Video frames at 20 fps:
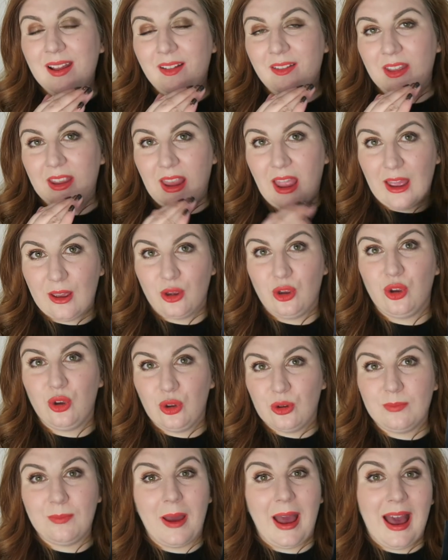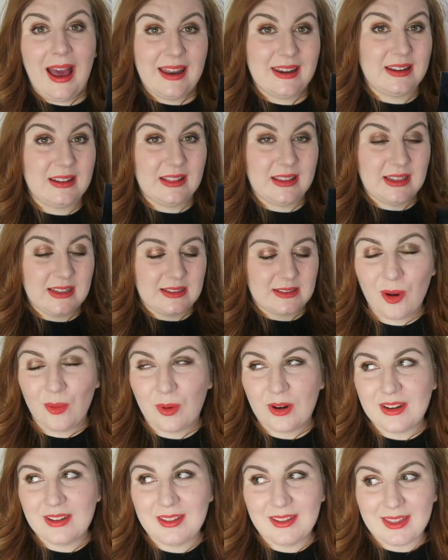like a good pan in these.
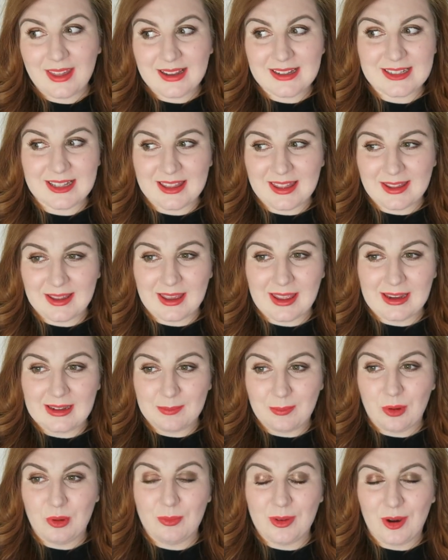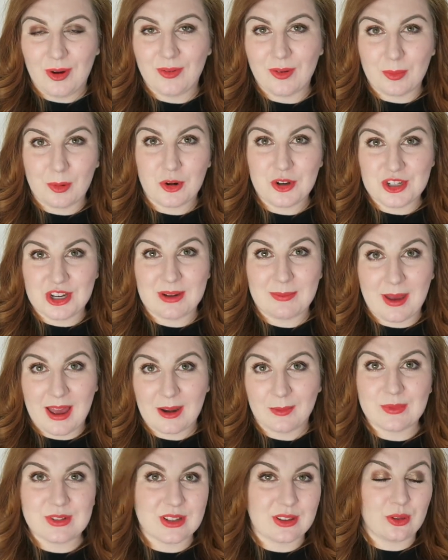One of the things I think kind of put me off a project
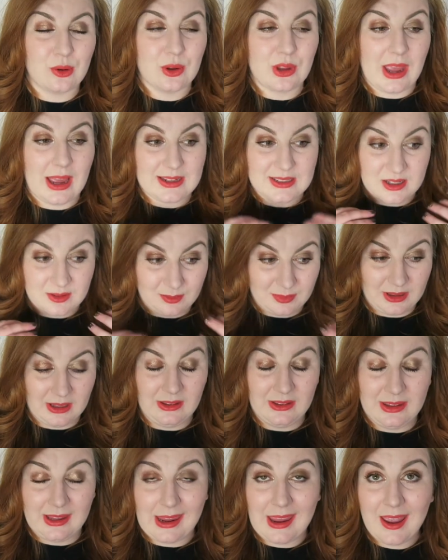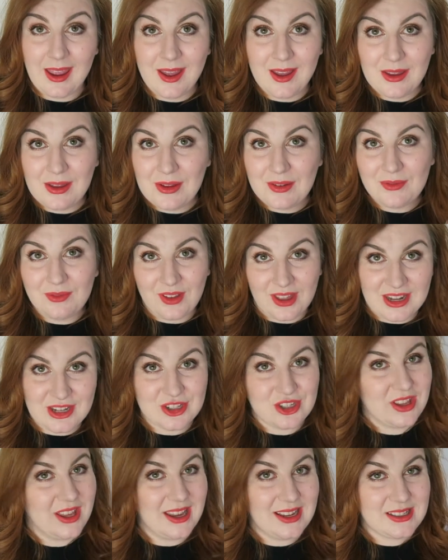pan was I thought you had to completely
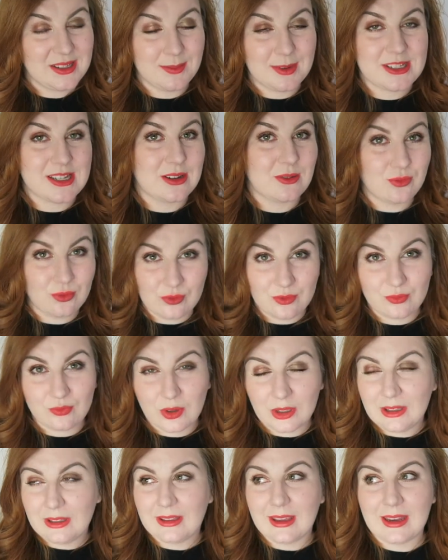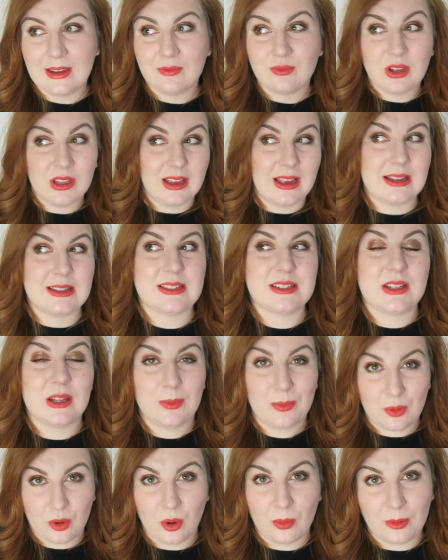finish the item. I didn't really kind of realise until
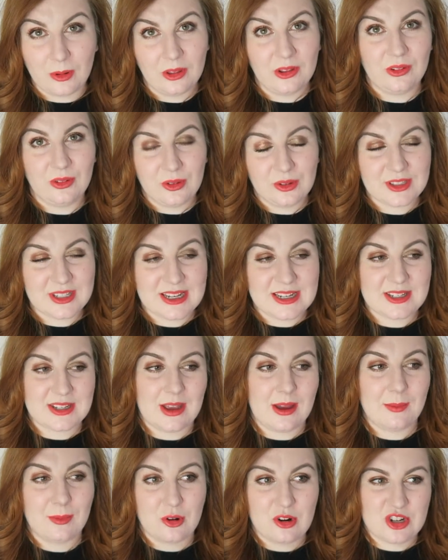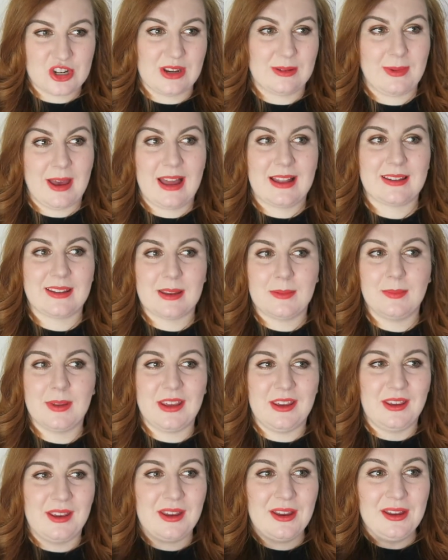I properly looked into it, a project pan can
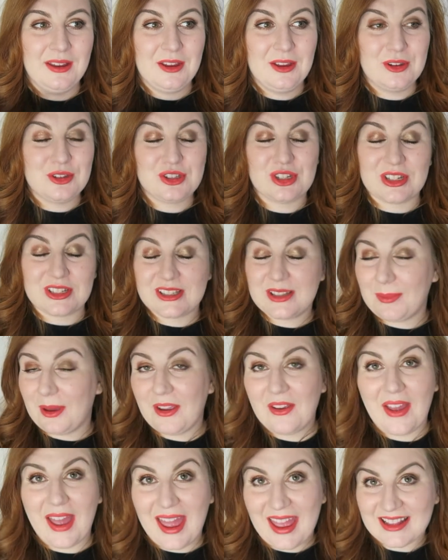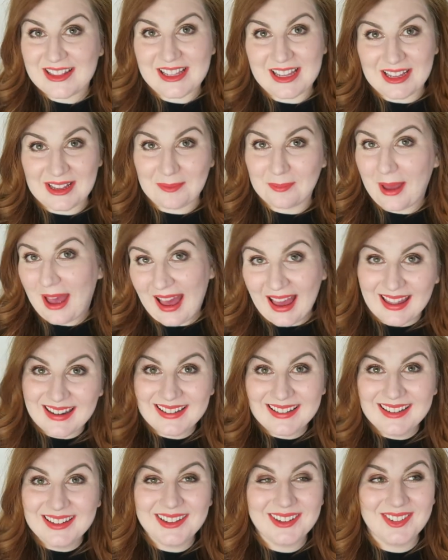be just about hitting
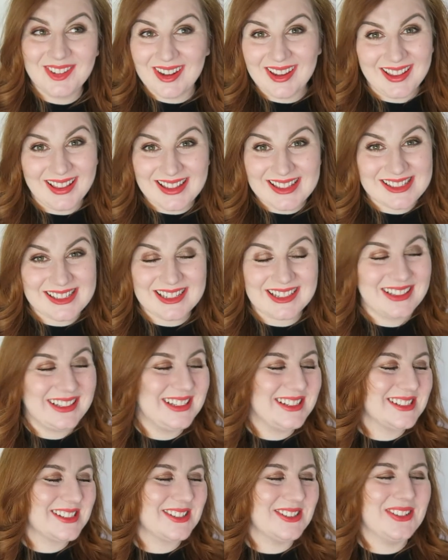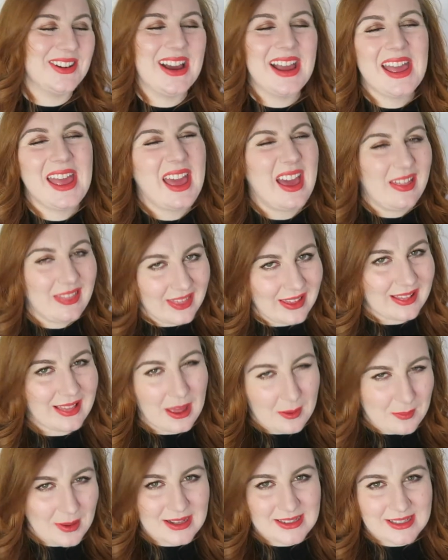pan realistically, so I think
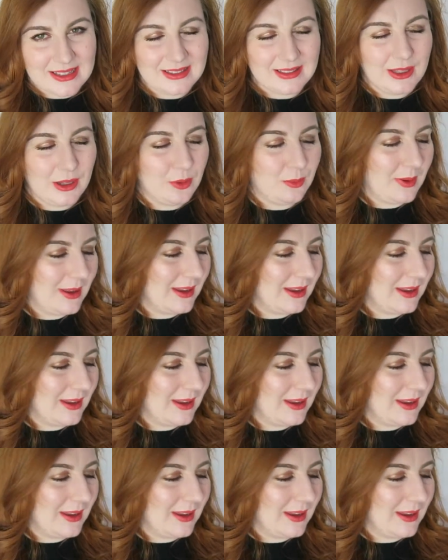that makes it a little